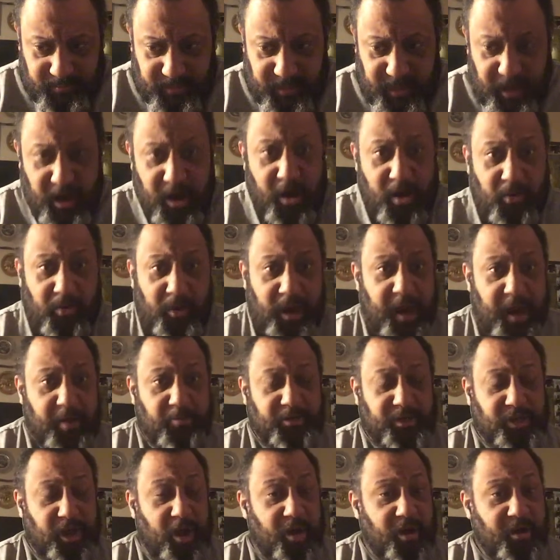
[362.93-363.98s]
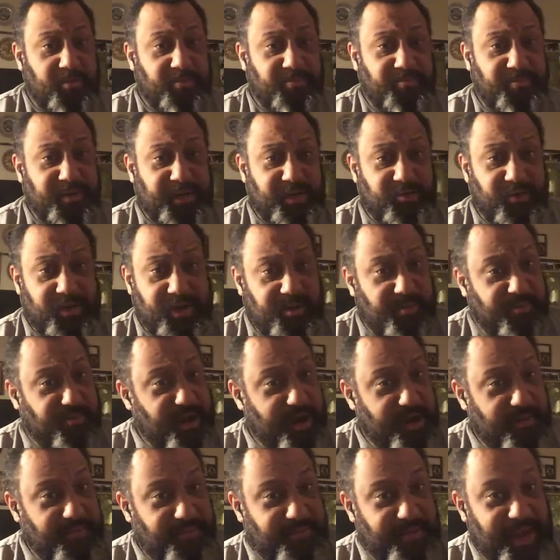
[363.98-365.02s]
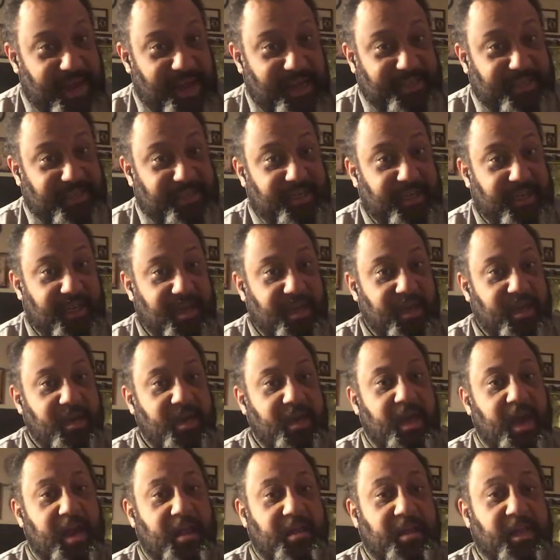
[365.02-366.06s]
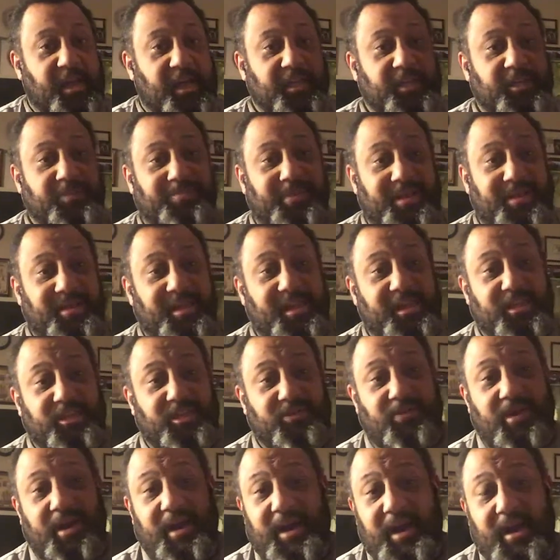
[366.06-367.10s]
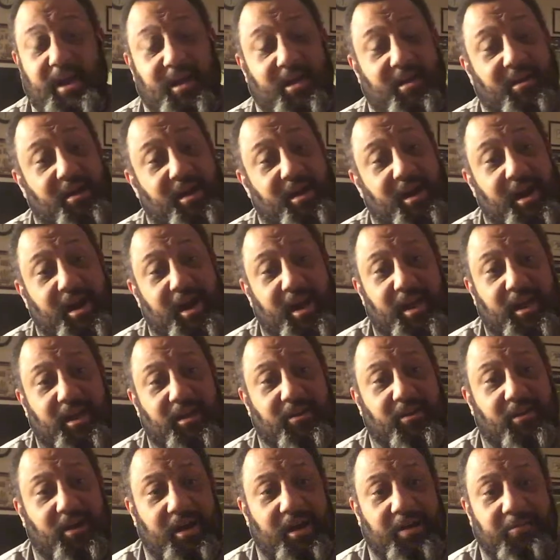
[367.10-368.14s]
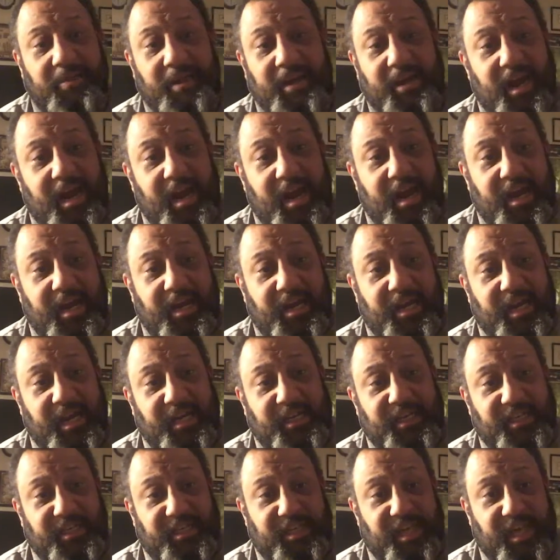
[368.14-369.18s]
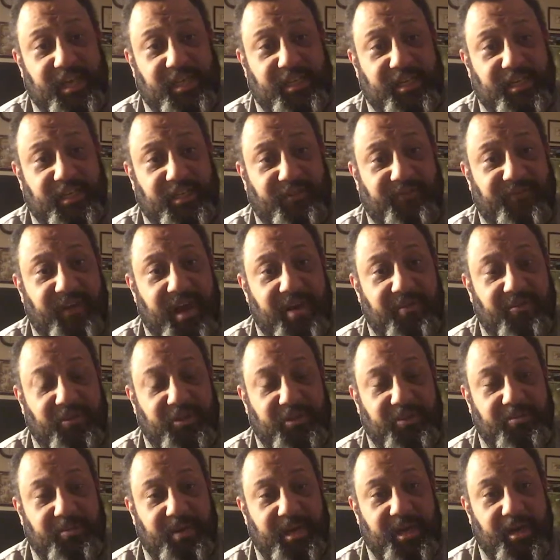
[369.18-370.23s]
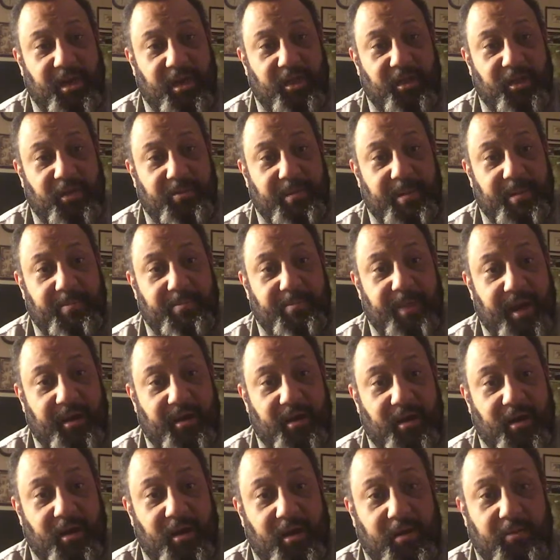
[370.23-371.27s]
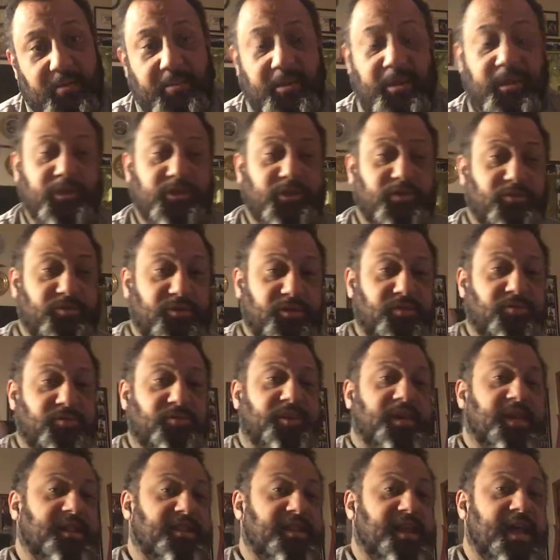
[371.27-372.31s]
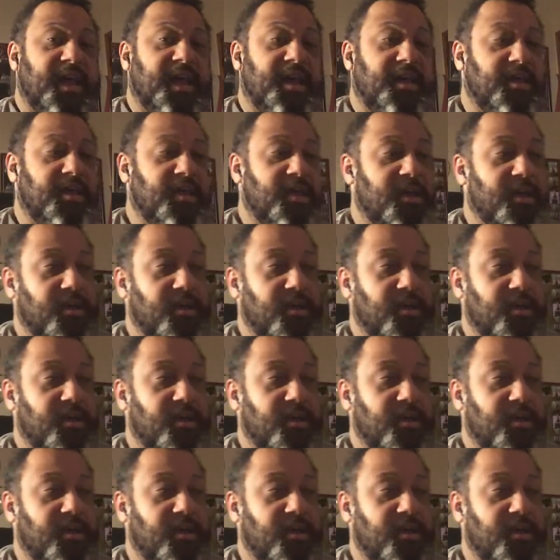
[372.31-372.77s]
you know, it was hard between the Brown Bess and this, but this right here, you know what I mean? It just favors me a little bit better because you do get that